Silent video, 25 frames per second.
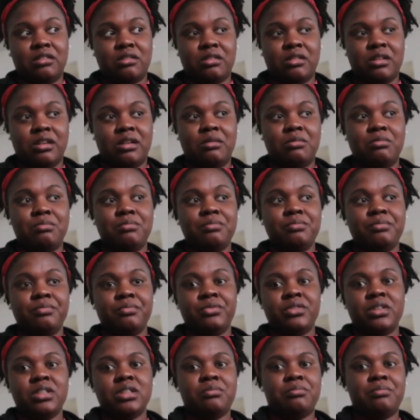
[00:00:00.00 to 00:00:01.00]
crib
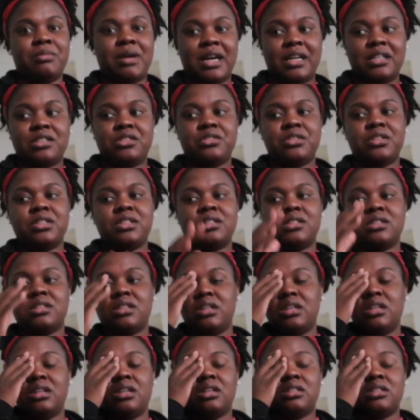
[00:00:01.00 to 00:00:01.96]
mattress.